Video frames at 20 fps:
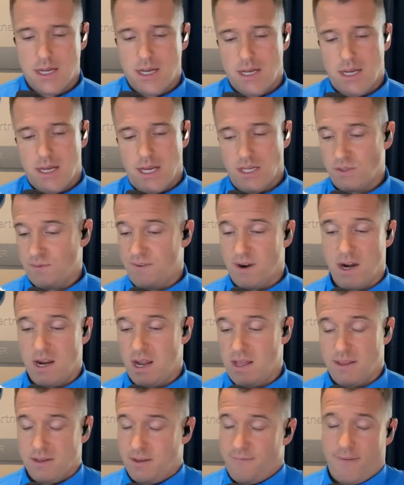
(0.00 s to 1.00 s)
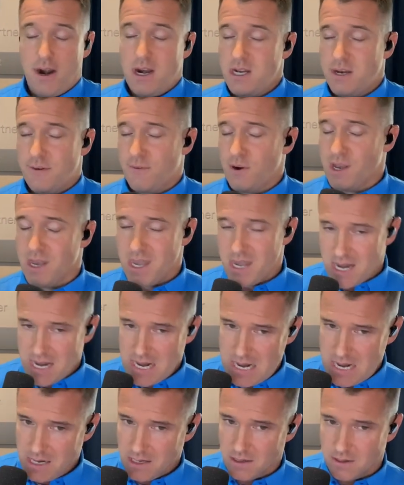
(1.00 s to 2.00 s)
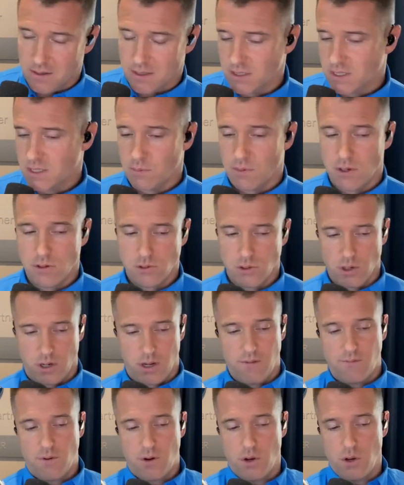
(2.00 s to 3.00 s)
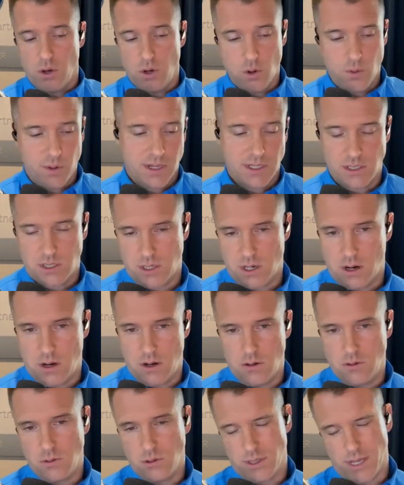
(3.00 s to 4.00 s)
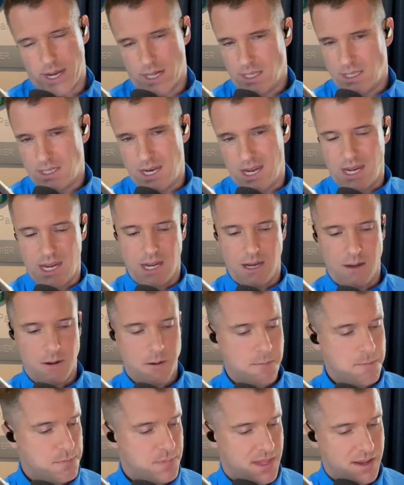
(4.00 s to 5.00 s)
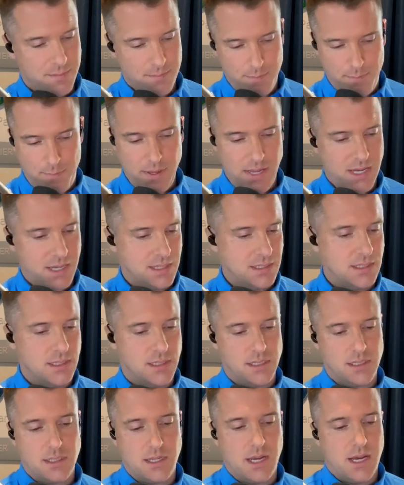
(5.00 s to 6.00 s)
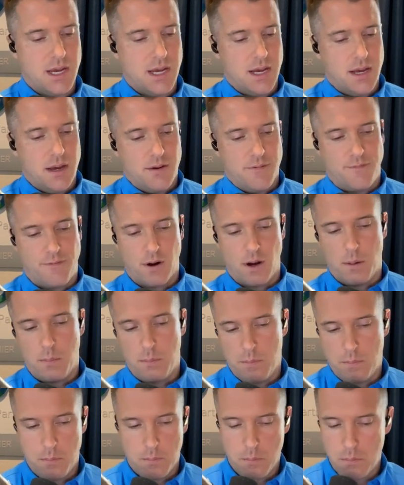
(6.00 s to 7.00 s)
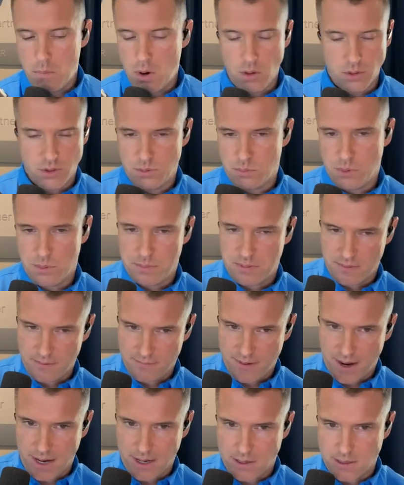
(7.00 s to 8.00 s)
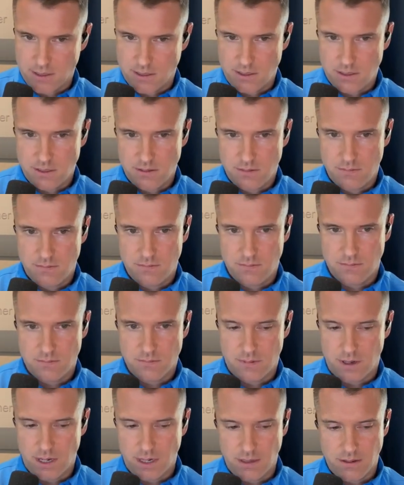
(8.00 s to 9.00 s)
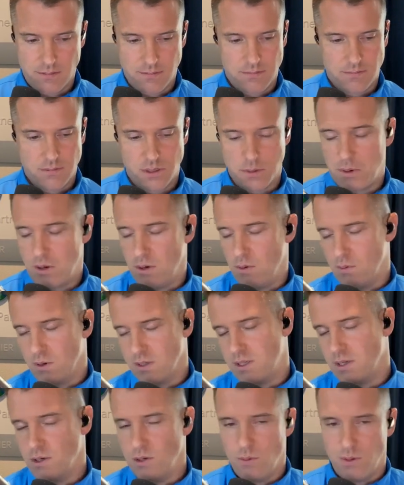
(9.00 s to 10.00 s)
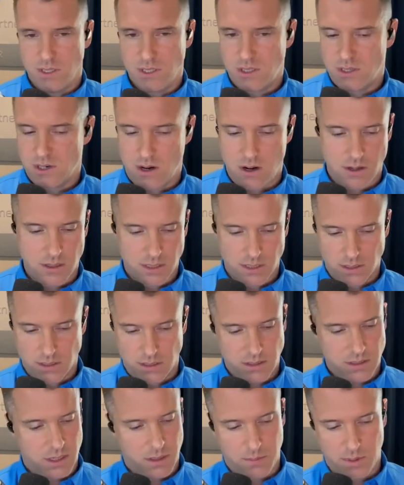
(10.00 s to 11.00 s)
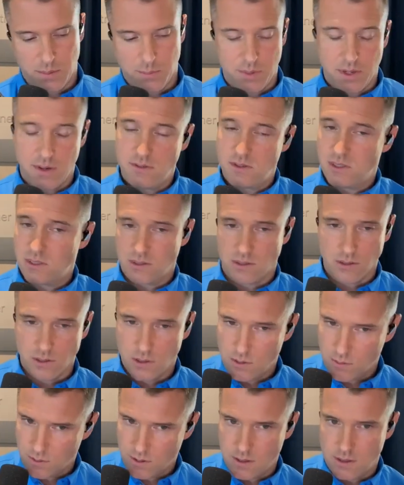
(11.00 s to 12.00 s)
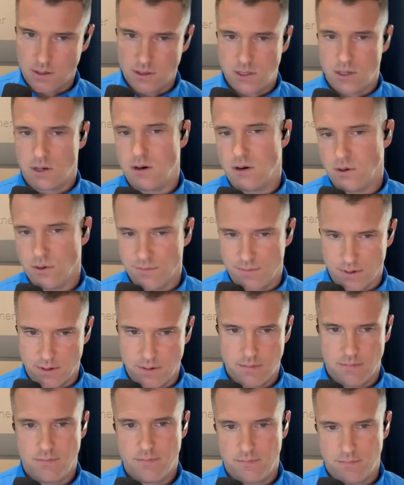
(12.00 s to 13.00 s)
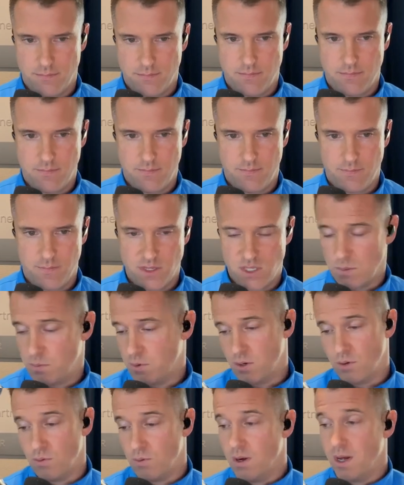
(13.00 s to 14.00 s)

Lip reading: is a very different need than someone who's looking for a new install, who's likely taking bids from multiple providers, right? Someone who wants a new install is going to be a bit slower turnover. Someone who